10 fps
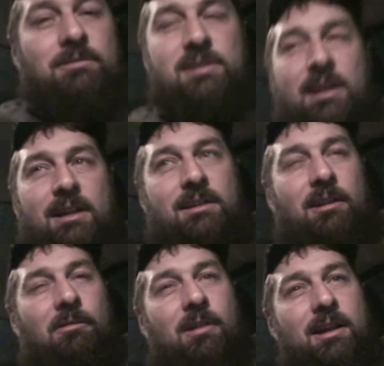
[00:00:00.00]
I was thinking, you
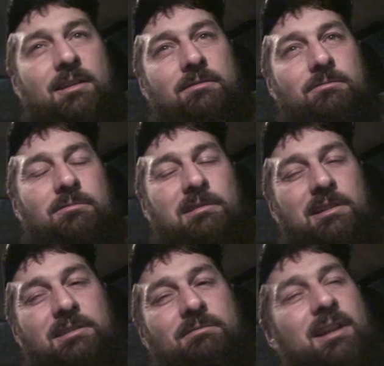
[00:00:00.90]
know what? we're
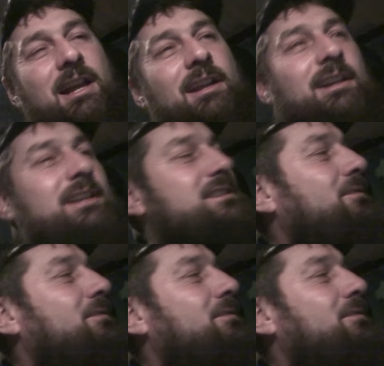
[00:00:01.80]
not going to get